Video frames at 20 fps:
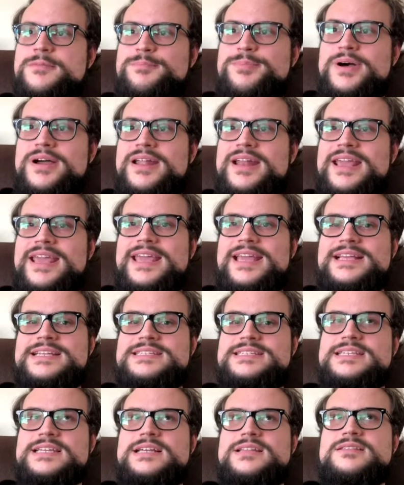but
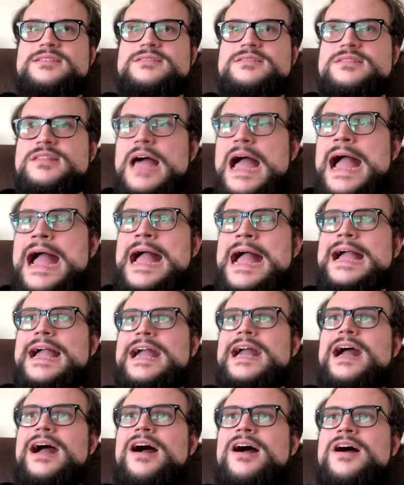his
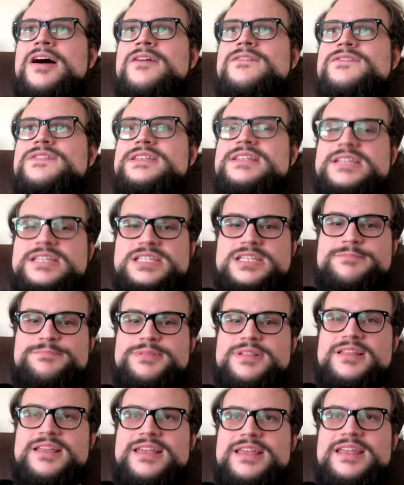lack of
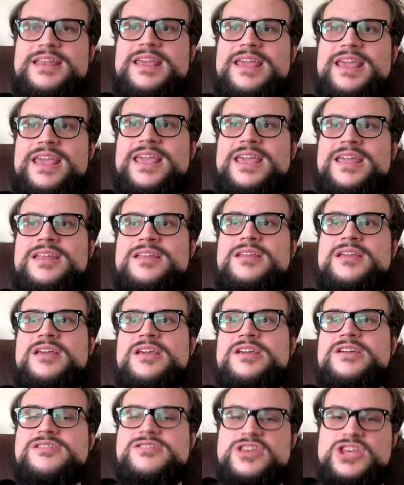discipline in
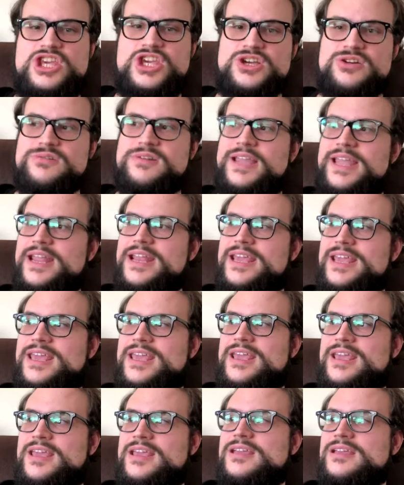
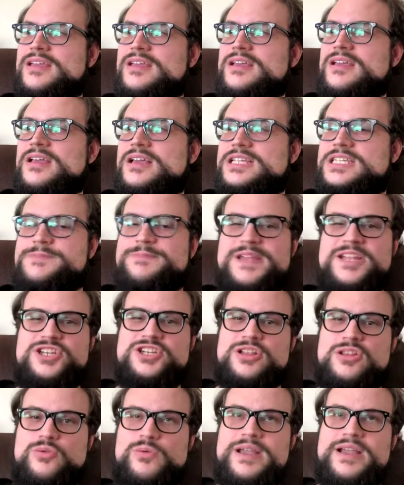curating
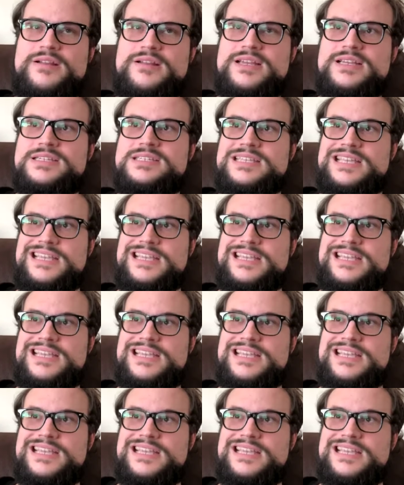spatial awareness.